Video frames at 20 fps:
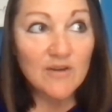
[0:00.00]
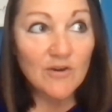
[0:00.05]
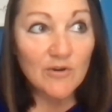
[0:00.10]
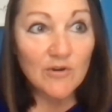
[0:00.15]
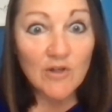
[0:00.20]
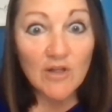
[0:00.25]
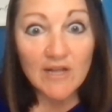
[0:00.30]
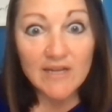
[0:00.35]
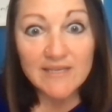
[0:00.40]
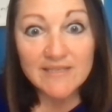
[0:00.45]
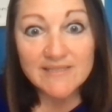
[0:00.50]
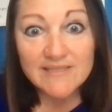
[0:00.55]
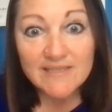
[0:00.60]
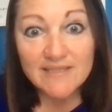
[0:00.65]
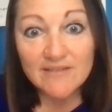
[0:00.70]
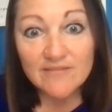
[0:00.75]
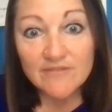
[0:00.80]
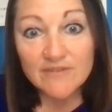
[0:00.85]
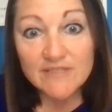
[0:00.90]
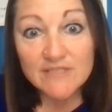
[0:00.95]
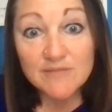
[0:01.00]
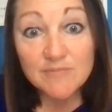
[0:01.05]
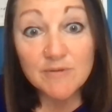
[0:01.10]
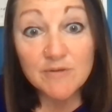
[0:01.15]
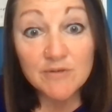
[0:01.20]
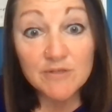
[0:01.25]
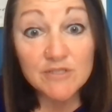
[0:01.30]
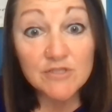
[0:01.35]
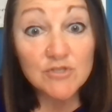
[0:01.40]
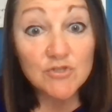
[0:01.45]
our clients that have
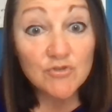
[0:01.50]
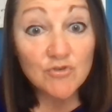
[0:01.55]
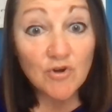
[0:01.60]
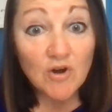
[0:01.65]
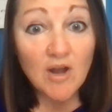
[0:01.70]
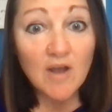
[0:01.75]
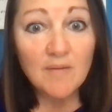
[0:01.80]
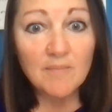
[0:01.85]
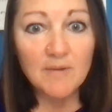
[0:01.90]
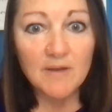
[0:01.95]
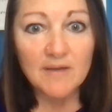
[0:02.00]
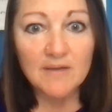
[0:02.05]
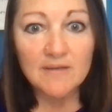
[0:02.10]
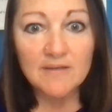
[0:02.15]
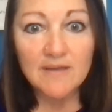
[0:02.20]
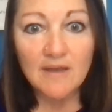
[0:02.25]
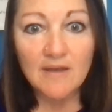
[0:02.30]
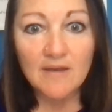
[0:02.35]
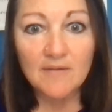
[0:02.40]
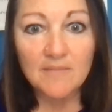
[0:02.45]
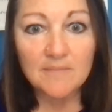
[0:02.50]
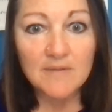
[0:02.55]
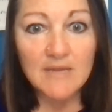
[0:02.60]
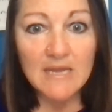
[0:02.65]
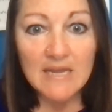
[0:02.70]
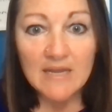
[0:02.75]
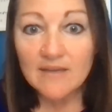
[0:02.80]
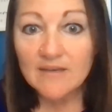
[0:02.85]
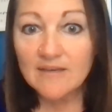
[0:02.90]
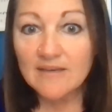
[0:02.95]
experienced trauma,
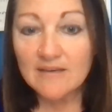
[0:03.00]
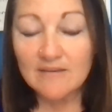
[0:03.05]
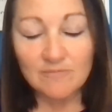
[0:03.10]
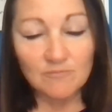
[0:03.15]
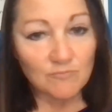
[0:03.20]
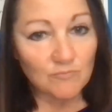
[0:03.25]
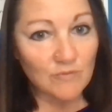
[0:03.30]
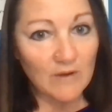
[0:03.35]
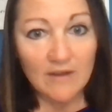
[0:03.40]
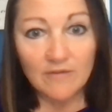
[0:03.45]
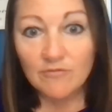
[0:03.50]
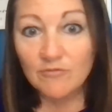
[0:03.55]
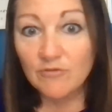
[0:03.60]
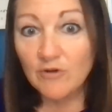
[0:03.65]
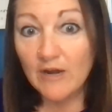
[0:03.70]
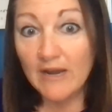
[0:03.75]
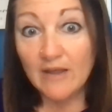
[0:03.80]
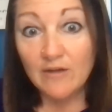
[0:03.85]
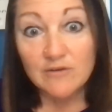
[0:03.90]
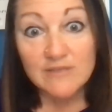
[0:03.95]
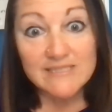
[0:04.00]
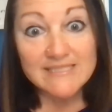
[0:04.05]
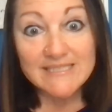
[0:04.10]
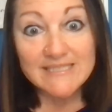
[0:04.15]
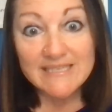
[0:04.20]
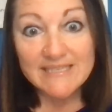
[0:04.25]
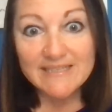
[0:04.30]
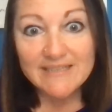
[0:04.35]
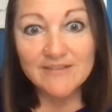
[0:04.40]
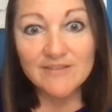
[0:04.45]
and ever how it's
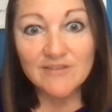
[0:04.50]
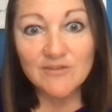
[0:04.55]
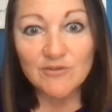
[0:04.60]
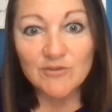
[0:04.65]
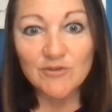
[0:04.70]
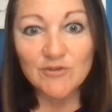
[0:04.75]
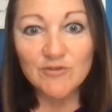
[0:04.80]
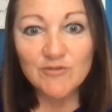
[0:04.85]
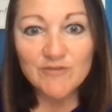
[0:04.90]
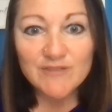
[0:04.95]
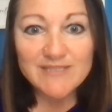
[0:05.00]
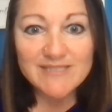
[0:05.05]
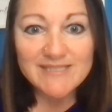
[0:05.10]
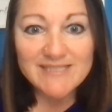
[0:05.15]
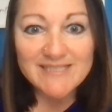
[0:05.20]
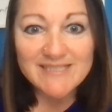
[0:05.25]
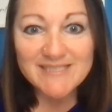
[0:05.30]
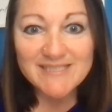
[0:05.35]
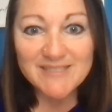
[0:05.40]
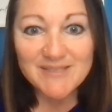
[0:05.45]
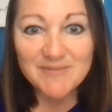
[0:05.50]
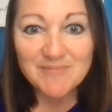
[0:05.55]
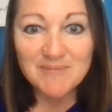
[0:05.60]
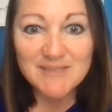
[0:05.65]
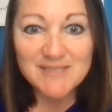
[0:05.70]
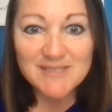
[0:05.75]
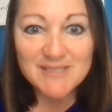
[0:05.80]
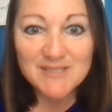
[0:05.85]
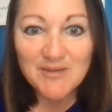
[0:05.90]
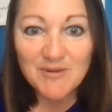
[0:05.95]
sitting in their nervous system
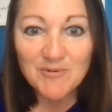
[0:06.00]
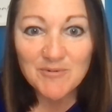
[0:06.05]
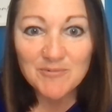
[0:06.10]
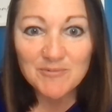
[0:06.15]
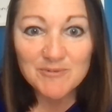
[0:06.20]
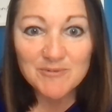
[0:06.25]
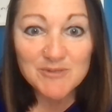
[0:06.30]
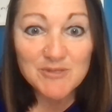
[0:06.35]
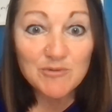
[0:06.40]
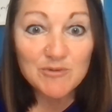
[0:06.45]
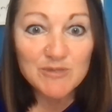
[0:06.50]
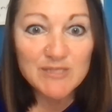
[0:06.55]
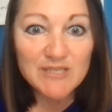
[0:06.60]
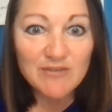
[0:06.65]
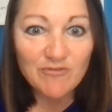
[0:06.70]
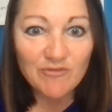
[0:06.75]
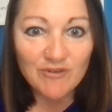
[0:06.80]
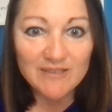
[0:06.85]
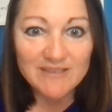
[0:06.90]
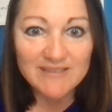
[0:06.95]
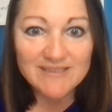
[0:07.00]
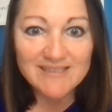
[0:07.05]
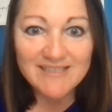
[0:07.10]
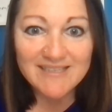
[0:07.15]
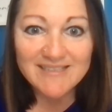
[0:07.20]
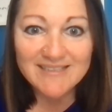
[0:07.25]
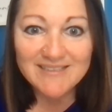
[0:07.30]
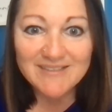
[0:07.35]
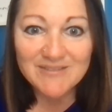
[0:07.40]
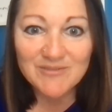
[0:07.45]
is so different
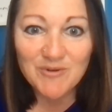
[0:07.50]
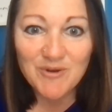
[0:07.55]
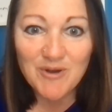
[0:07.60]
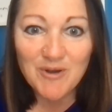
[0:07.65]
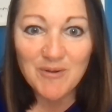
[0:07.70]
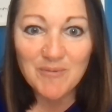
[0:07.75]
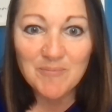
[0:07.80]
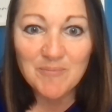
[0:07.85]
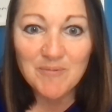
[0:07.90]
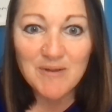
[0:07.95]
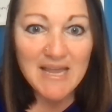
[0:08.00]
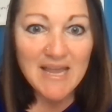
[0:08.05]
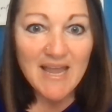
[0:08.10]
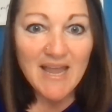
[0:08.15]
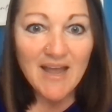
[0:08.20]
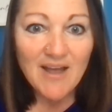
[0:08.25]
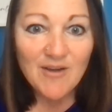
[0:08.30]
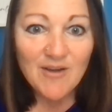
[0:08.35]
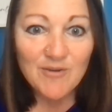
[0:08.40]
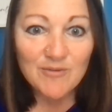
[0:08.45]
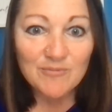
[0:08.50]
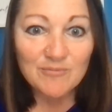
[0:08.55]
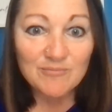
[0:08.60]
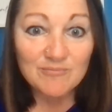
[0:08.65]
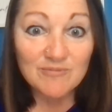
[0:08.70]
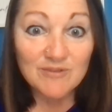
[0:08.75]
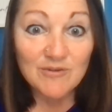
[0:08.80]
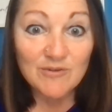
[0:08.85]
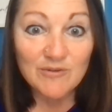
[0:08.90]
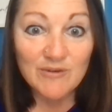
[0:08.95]
than how
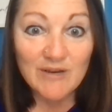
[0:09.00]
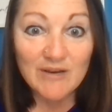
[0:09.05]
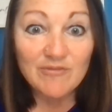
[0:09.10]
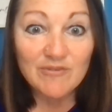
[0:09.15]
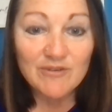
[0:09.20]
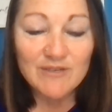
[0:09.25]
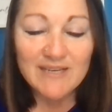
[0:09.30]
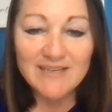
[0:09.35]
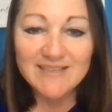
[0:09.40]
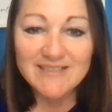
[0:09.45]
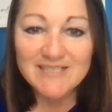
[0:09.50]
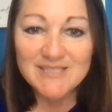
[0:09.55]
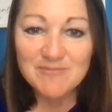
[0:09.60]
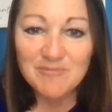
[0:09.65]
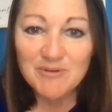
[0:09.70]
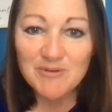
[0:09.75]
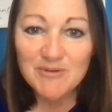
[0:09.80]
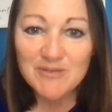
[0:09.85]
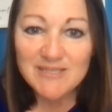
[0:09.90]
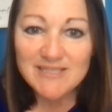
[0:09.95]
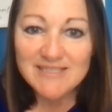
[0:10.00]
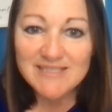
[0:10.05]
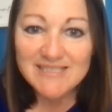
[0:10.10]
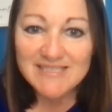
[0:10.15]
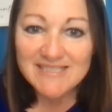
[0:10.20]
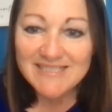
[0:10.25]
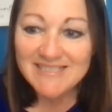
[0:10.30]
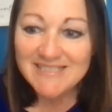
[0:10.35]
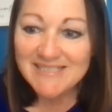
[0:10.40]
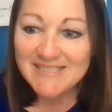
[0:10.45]
their everyday experience
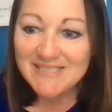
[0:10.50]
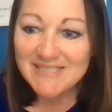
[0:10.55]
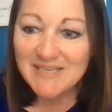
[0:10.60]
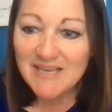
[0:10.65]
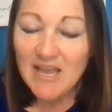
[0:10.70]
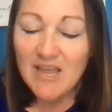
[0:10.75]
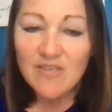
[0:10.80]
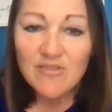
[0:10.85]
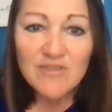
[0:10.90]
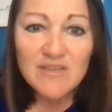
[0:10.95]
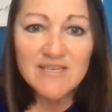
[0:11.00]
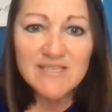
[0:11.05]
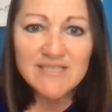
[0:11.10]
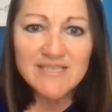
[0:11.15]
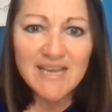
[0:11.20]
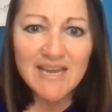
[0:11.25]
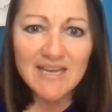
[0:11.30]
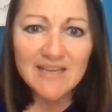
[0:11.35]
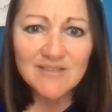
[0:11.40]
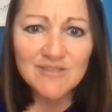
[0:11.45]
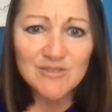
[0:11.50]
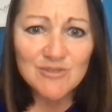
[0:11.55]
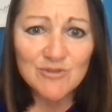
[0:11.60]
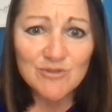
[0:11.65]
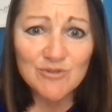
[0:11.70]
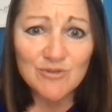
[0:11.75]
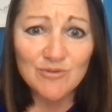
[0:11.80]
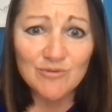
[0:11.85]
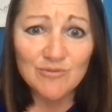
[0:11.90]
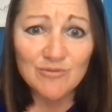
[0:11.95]
is. These answers
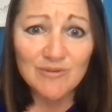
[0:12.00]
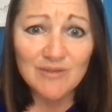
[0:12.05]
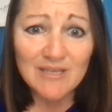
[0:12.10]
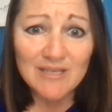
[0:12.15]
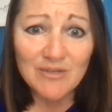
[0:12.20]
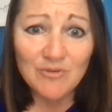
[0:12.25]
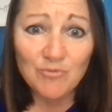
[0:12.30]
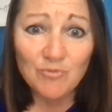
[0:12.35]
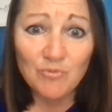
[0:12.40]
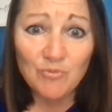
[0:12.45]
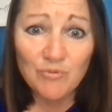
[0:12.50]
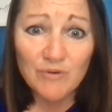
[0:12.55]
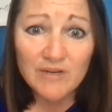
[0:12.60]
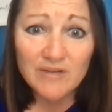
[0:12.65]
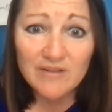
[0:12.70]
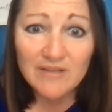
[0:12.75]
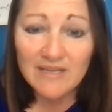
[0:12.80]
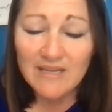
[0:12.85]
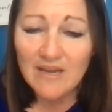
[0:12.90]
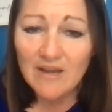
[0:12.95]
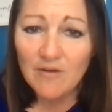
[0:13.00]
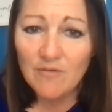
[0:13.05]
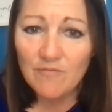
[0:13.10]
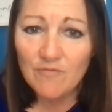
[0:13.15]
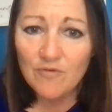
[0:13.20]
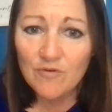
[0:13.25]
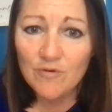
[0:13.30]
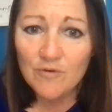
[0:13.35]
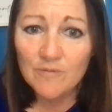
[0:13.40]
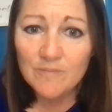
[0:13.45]
are like really
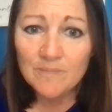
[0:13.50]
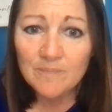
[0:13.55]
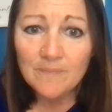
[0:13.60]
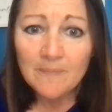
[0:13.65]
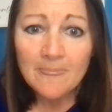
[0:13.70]
helpful.